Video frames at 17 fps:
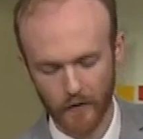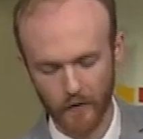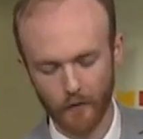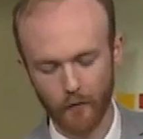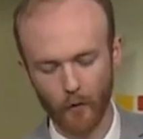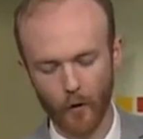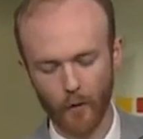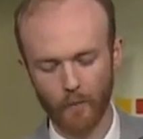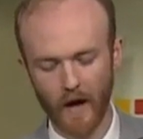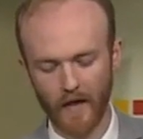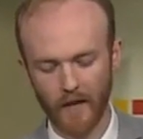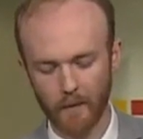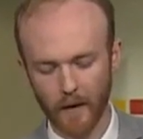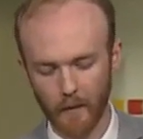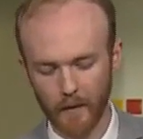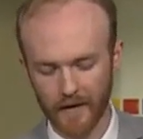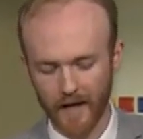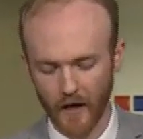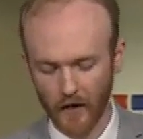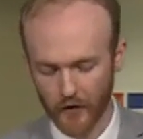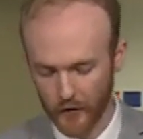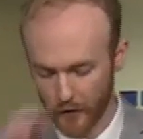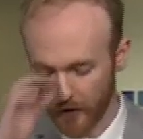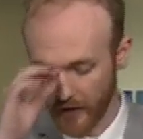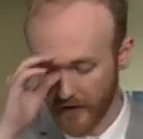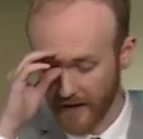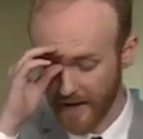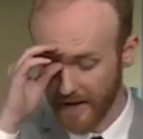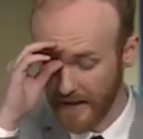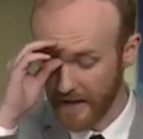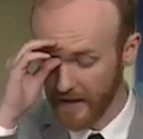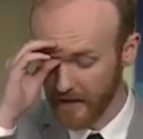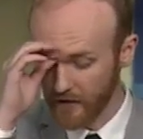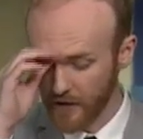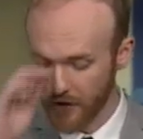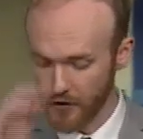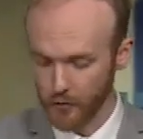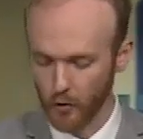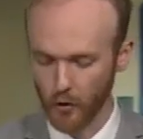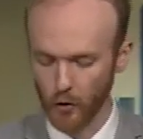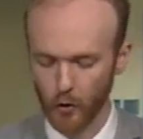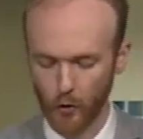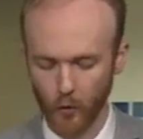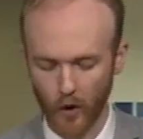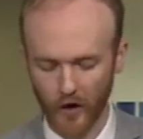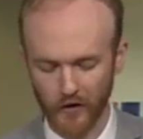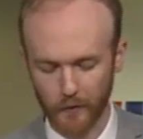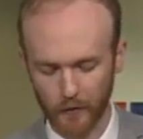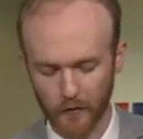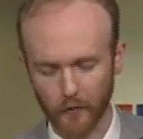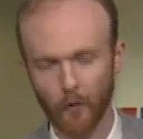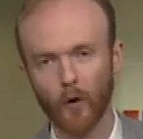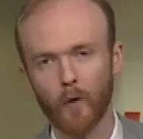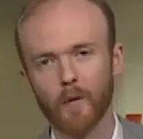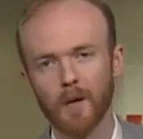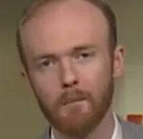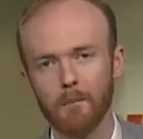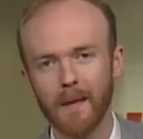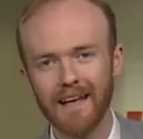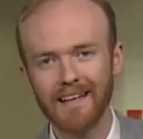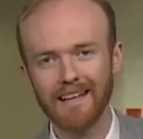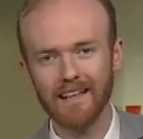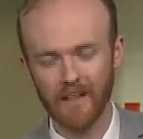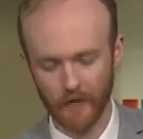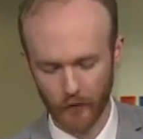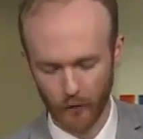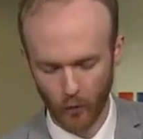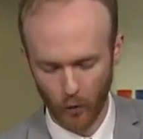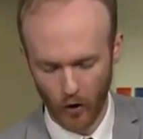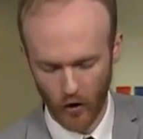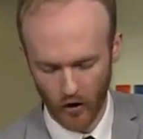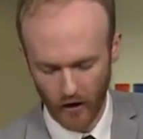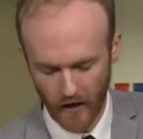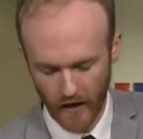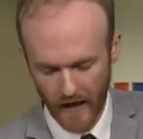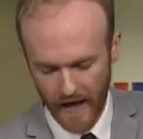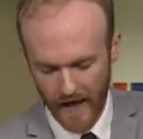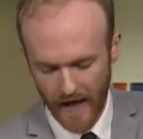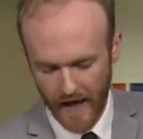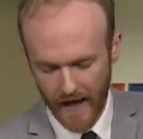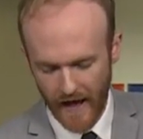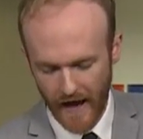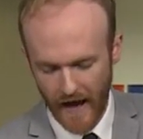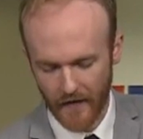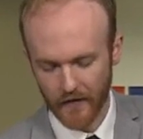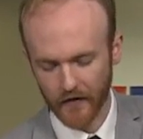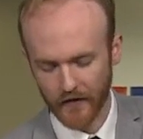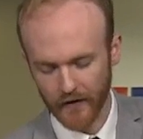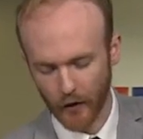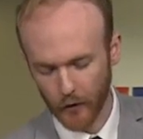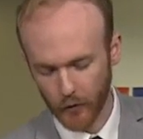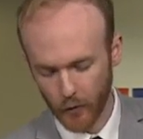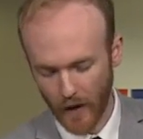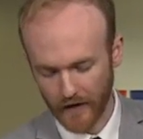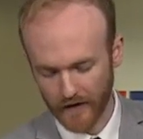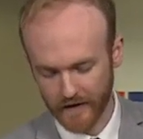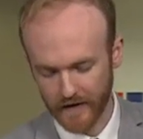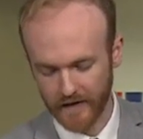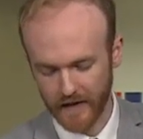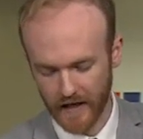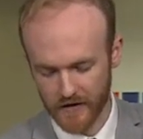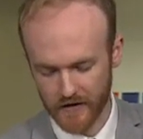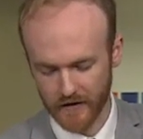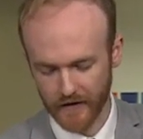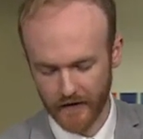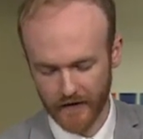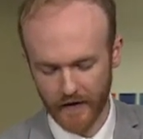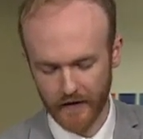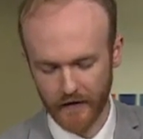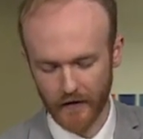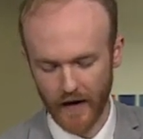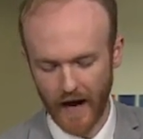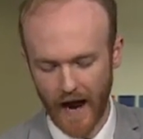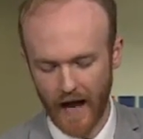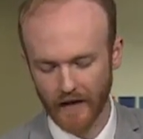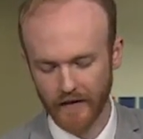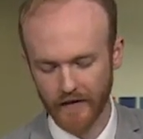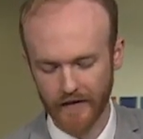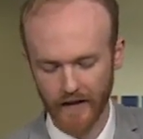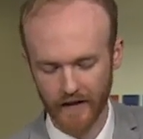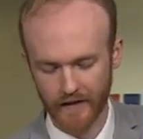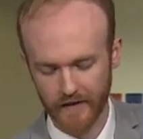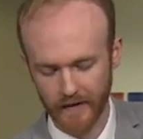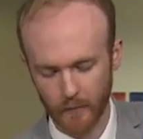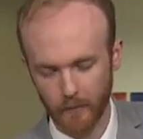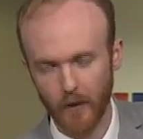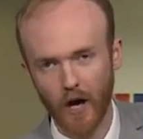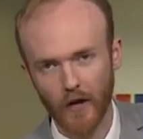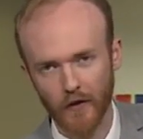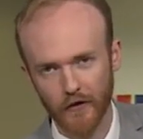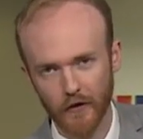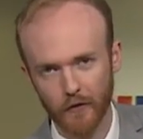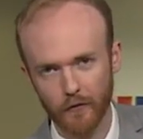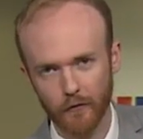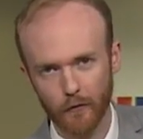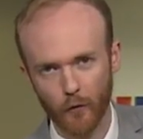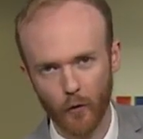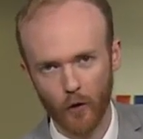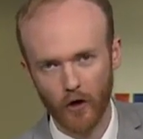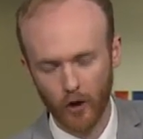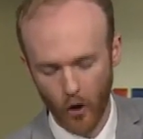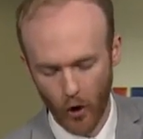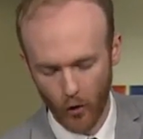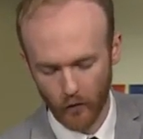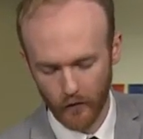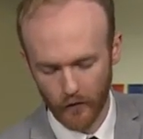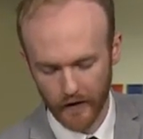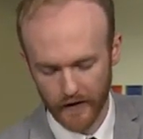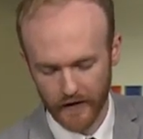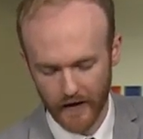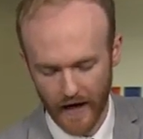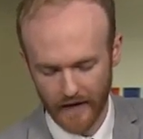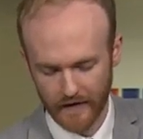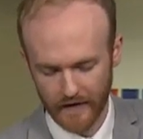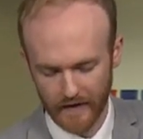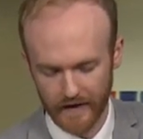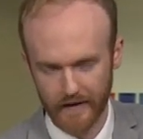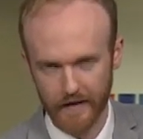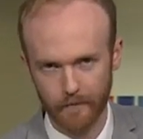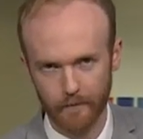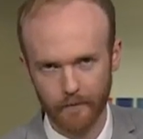informed by the Public Health Unit that an individual who was performing maintenance work at the Southwest Detention Center has tested positive for COVID-19.